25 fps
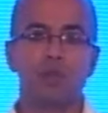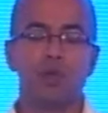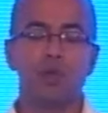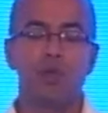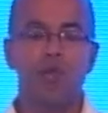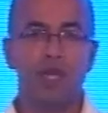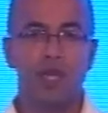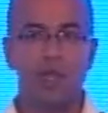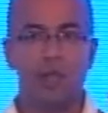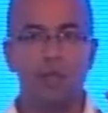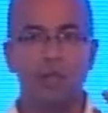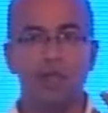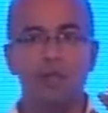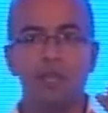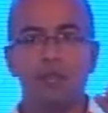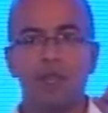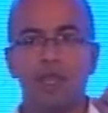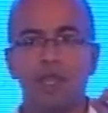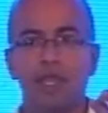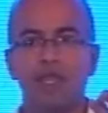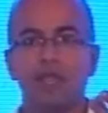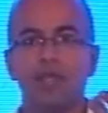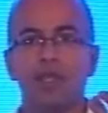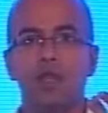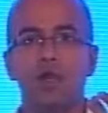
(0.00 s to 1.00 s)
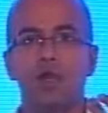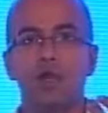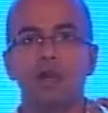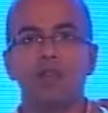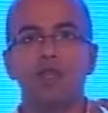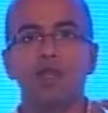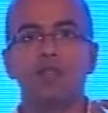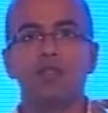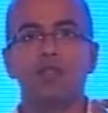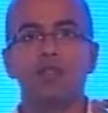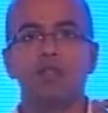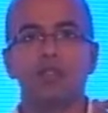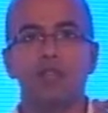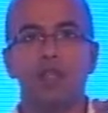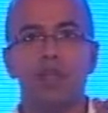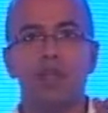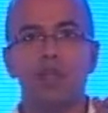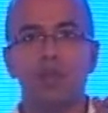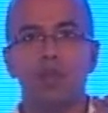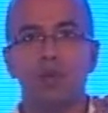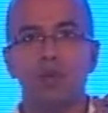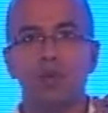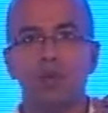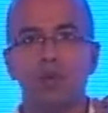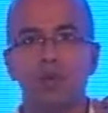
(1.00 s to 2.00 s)
you are able to break that audience
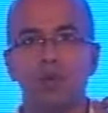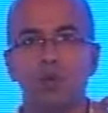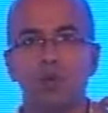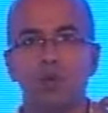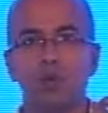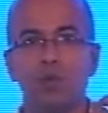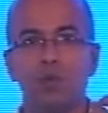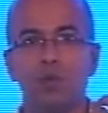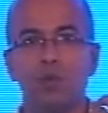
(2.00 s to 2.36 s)
into